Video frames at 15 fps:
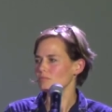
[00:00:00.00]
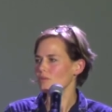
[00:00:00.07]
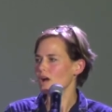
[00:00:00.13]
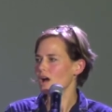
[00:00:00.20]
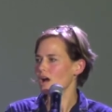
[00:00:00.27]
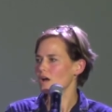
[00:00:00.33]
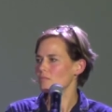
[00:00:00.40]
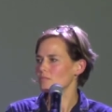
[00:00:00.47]

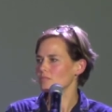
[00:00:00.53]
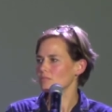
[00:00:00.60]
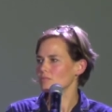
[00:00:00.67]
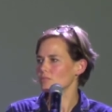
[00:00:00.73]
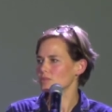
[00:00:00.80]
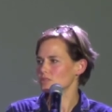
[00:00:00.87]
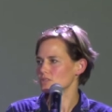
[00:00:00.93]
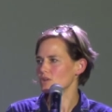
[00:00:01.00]
um,
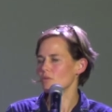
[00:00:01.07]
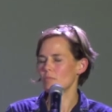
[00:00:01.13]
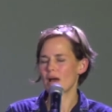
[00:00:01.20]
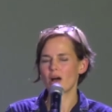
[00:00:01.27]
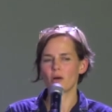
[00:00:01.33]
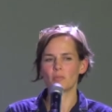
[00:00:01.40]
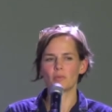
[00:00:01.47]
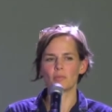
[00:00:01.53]
was so
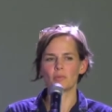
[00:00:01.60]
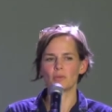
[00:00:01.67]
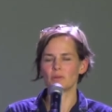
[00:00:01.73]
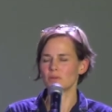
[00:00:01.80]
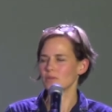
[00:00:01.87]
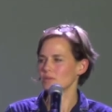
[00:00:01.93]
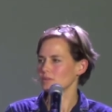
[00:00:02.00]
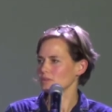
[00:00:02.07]

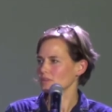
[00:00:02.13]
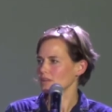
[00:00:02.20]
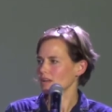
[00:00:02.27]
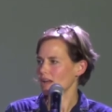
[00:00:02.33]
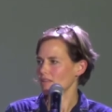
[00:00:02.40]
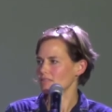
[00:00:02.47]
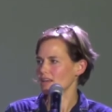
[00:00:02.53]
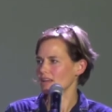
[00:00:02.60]
palpable
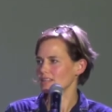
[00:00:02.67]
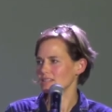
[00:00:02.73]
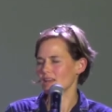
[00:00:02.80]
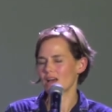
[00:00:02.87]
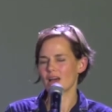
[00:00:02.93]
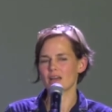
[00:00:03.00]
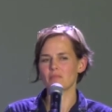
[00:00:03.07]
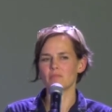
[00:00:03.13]
at that
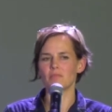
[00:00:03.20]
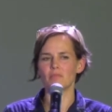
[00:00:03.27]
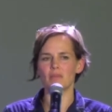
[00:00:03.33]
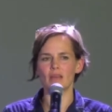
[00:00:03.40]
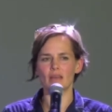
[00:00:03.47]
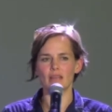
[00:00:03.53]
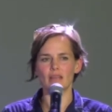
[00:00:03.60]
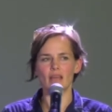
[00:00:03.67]
time,
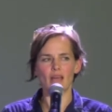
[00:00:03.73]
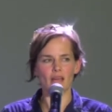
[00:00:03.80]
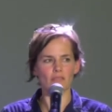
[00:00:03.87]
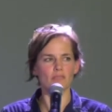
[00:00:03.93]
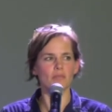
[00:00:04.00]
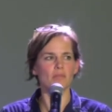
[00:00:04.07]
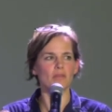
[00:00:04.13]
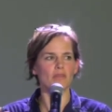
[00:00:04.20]
and
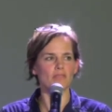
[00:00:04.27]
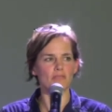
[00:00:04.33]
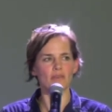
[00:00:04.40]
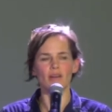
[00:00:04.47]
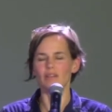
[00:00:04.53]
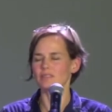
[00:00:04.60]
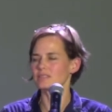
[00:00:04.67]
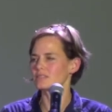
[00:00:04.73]
everybody
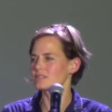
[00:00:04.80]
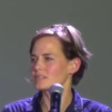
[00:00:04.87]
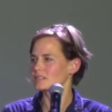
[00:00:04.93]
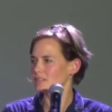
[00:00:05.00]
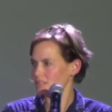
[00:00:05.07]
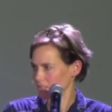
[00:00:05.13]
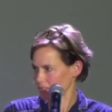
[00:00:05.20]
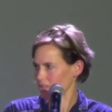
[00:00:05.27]
felt
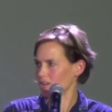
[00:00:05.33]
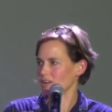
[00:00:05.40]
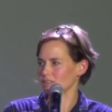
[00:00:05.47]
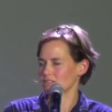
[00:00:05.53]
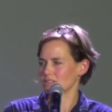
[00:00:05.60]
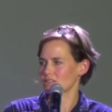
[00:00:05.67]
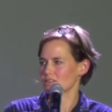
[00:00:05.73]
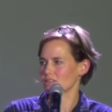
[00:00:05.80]
this
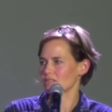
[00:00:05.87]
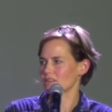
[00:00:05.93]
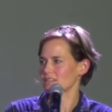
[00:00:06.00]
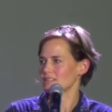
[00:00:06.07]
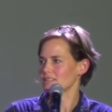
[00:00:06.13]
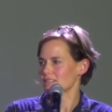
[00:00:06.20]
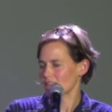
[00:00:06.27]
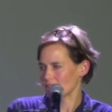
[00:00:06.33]
call to
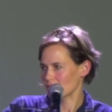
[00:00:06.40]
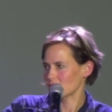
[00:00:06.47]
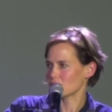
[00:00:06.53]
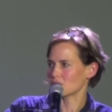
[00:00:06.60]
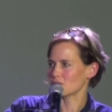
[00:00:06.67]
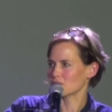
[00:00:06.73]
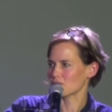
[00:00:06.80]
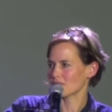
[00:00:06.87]
service. Thank
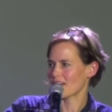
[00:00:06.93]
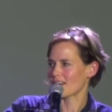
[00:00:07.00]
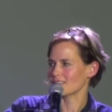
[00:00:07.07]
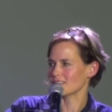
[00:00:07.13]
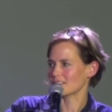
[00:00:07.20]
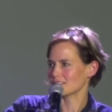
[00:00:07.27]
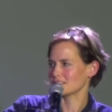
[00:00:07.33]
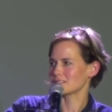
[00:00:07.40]
you for
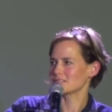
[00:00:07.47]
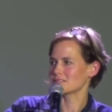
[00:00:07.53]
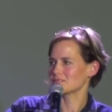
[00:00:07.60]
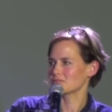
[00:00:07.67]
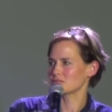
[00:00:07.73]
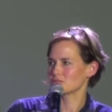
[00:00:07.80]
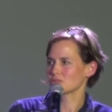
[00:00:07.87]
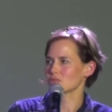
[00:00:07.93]
that. That's
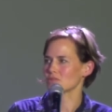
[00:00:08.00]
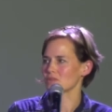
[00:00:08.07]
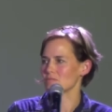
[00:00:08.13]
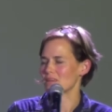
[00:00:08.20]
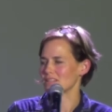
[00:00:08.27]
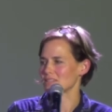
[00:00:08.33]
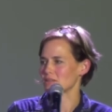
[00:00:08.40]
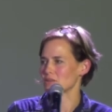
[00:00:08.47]
truly
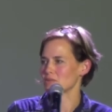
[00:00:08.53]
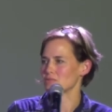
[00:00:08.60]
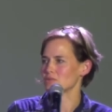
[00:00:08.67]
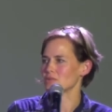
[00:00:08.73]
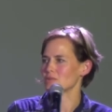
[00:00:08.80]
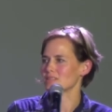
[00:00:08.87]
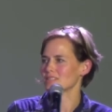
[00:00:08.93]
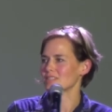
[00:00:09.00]
amazing. You
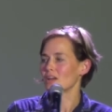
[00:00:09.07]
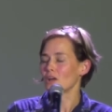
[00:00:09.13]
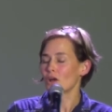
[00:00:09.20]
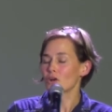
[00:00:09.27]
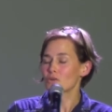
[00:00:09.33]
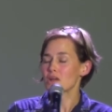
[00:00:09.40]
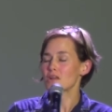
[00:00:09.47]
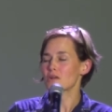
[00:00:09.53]
do us
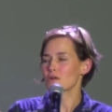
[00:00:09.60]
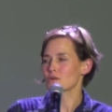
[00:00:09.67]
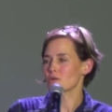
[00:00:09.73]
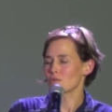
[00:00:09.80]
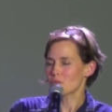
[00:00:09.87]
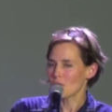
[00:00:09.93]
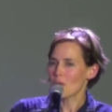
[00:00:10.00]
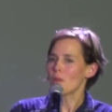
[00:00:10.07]
a great
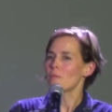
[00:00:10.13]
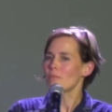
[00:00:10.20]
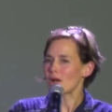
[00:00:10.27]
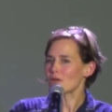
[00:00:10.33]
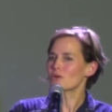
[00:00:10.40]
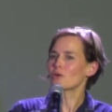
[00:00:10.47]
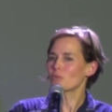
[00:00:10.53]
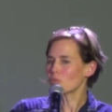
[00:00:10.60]
honor
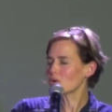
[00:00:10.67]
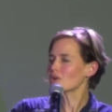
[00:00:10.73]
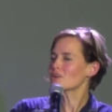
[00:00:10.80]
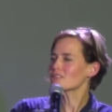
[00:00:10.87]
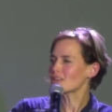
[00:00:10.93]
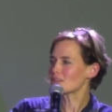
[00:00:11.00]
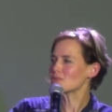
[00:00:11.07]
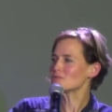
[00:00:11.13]
by your
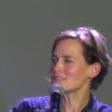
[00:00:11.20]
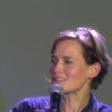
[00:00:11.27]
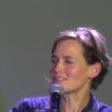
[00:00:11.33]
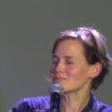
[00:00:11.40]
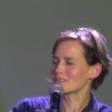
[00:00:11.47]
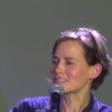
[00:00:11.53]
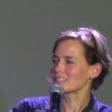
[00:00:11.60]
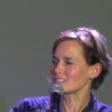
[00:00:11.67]
work that you
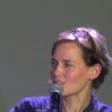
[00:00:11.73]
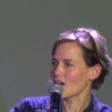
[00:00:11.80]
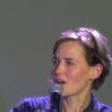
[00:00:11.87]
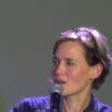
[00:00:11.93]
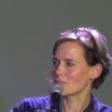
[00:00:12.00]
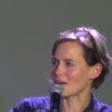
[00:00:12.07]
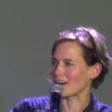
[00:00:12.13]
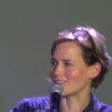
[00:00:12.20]
didn't really
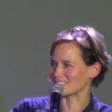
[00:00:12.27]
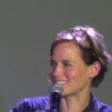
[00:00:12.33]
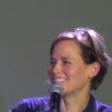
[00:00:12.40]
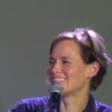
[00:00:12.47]
talk about,